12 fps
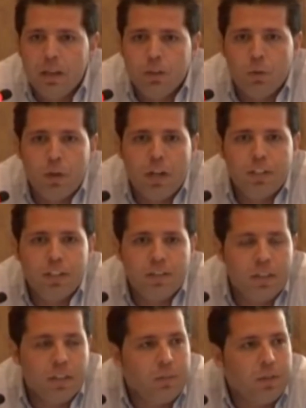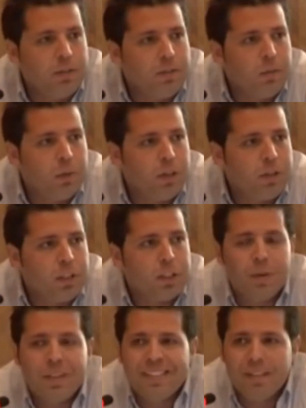So we're actually giving them a different way to
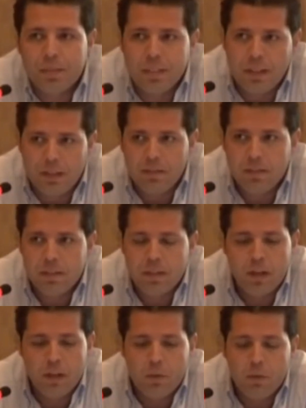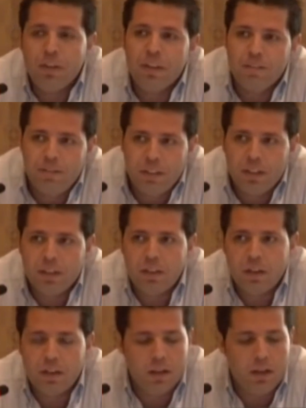express themselves via
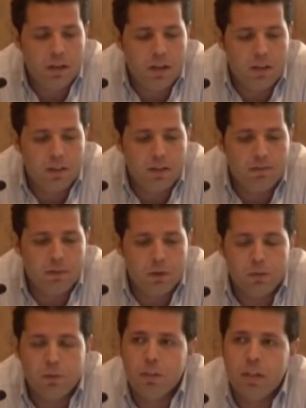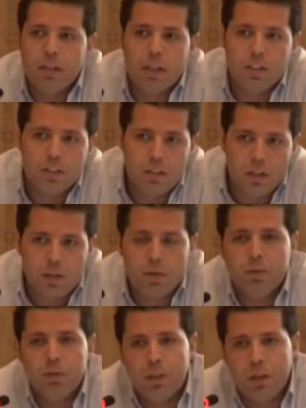their phone, so they can actually talk
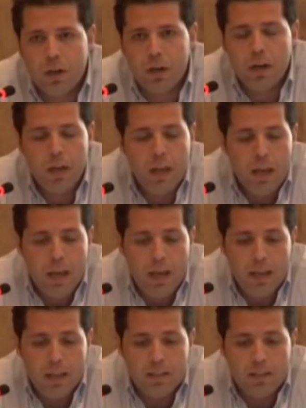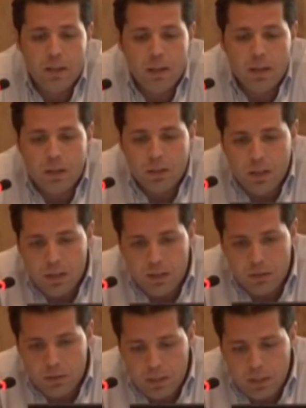about who they are. And
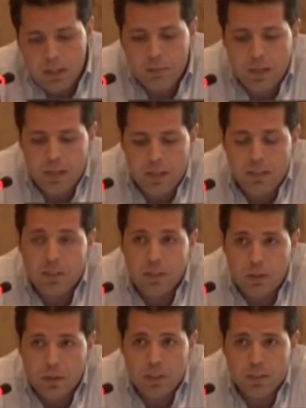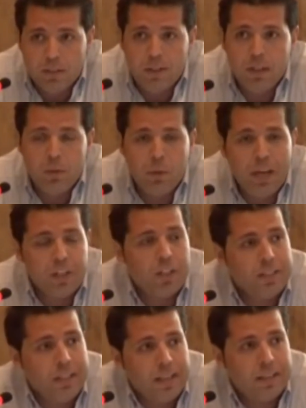talking about interconnectivity, we
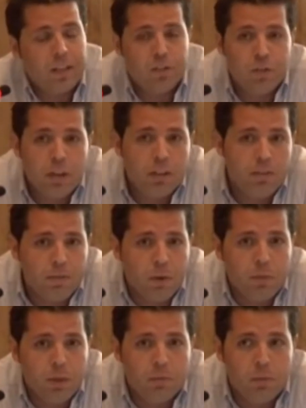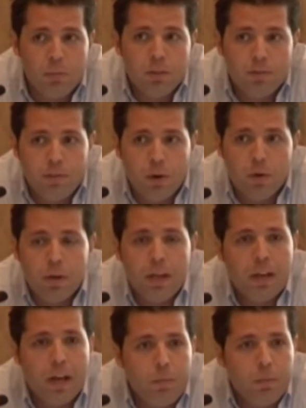actually take that directly from their mobile phone
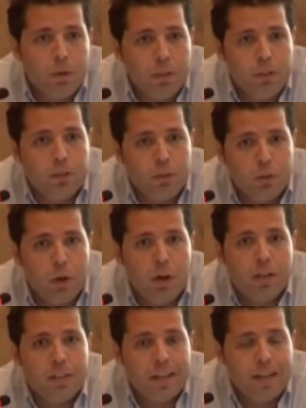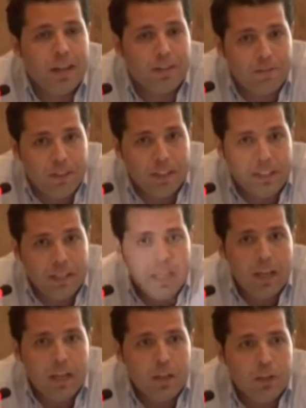and upload it to our satellite feed.
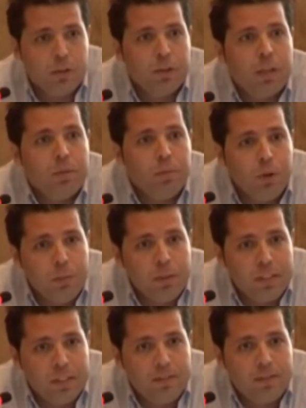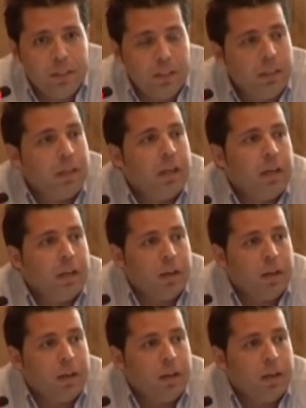So their mobile CV